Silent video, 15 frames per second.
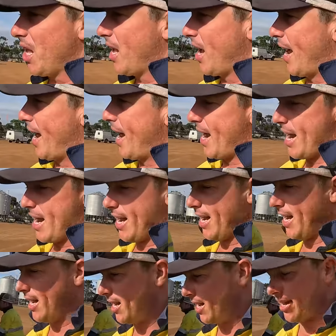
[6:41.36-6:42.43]

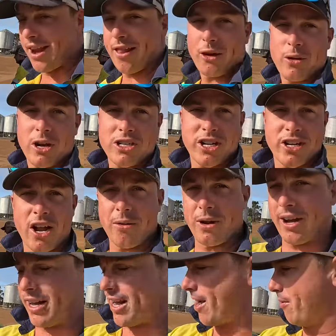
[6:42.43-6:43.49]
Uh, another question I know we're
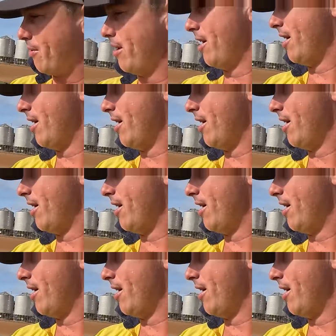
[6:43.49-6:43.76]
going to get: